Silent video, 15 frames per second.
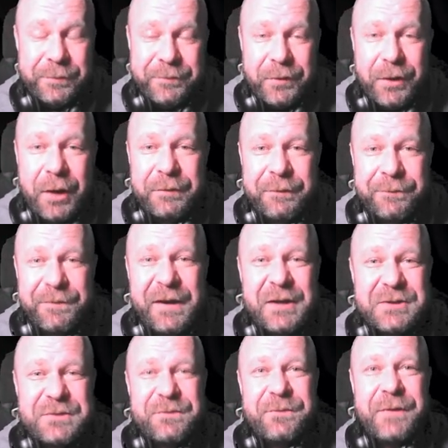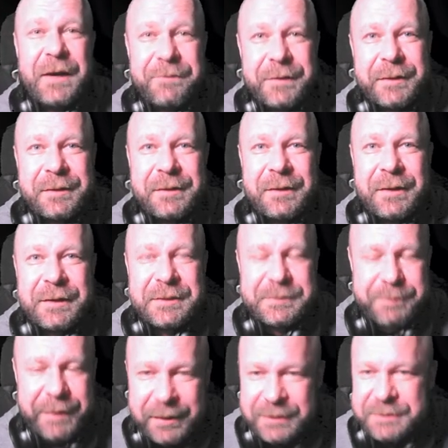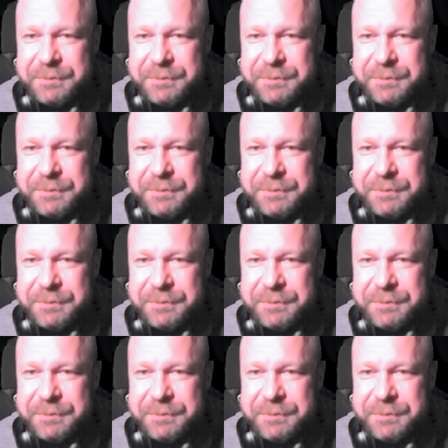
We've got over 1,500 clients paying